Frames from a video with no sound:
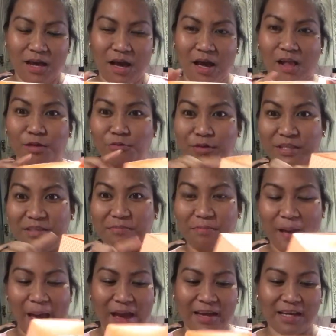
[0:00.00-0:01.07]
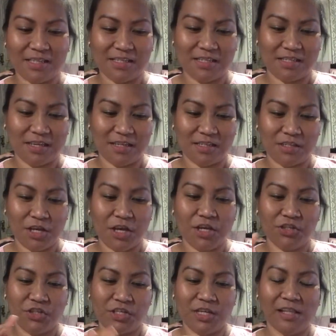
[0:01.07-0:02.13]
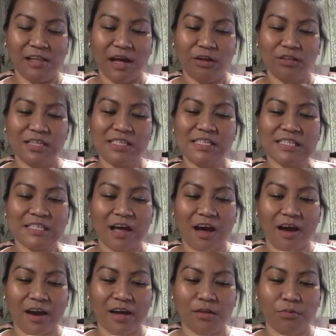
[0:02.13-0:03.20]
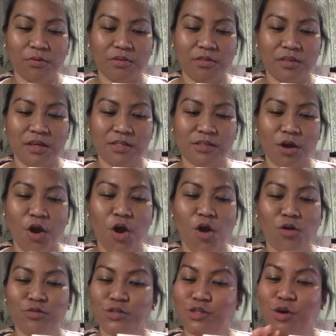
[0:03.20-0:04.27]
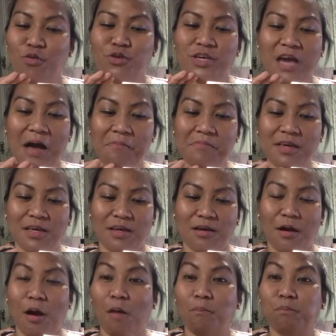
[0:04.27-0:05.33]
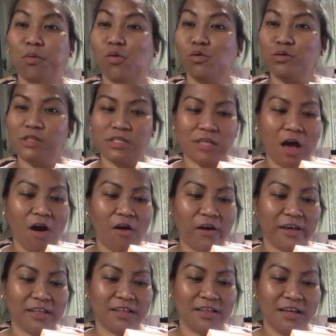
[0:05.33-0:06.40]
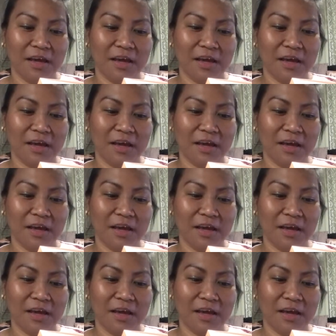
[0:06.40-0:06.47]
I'll read the back. It says, chill out in style with this oh so yummy poolside